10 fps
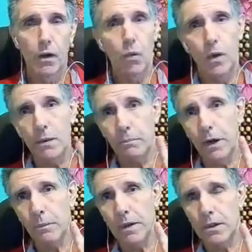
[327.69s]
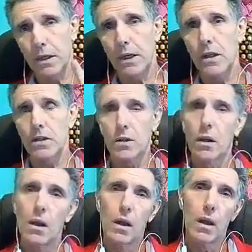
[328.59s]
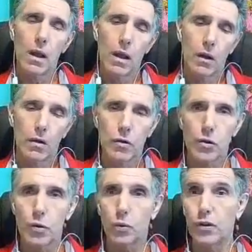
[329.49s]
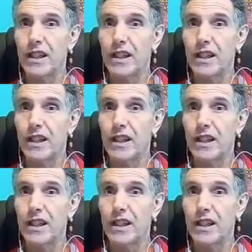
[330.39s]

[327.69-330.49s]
One purpose is to